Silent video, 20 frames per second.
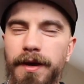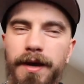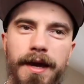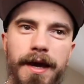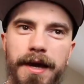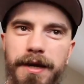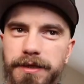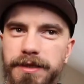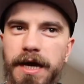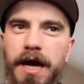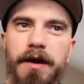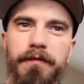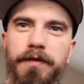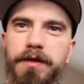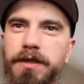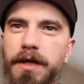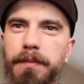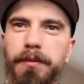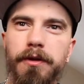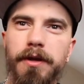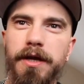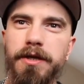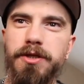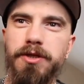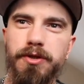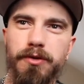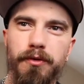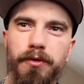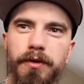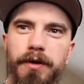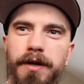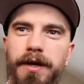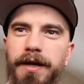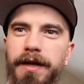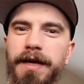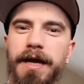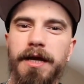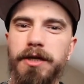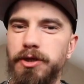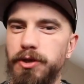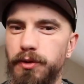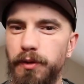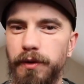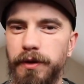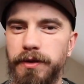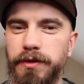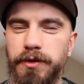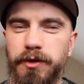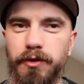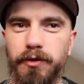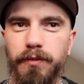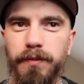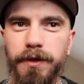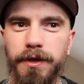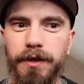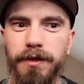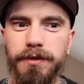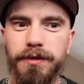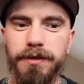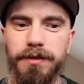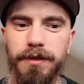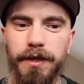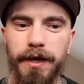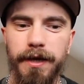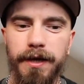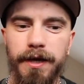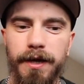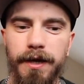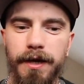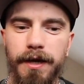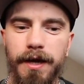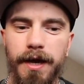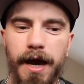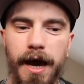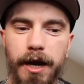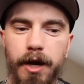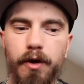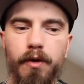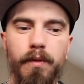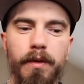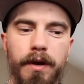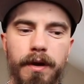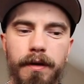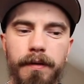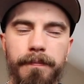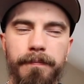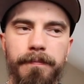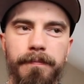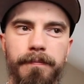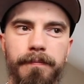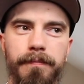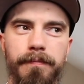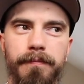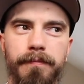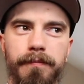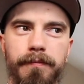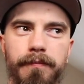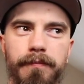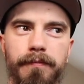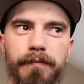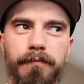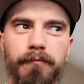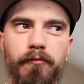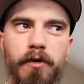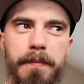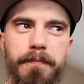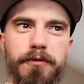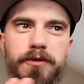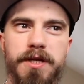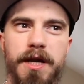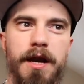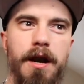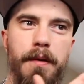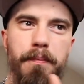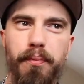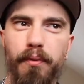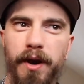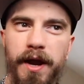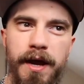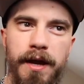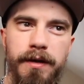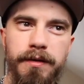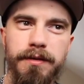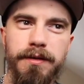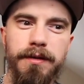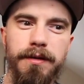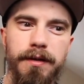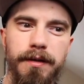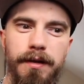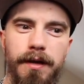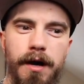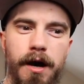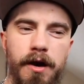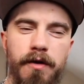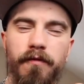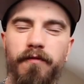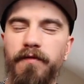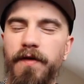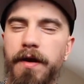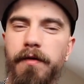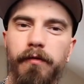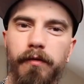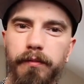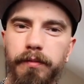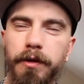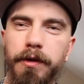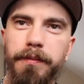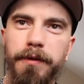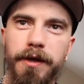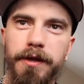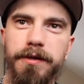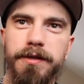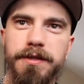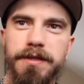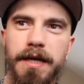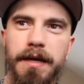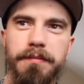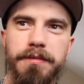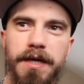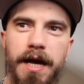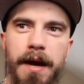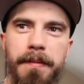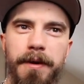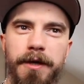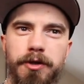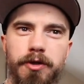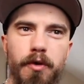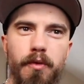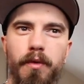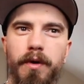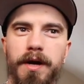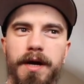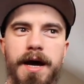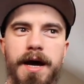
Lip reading: And it's kind of a double-edged sword and a catch-22, because it's like, I don't want to represent a brand unfavorably, but at the same time, I don't want to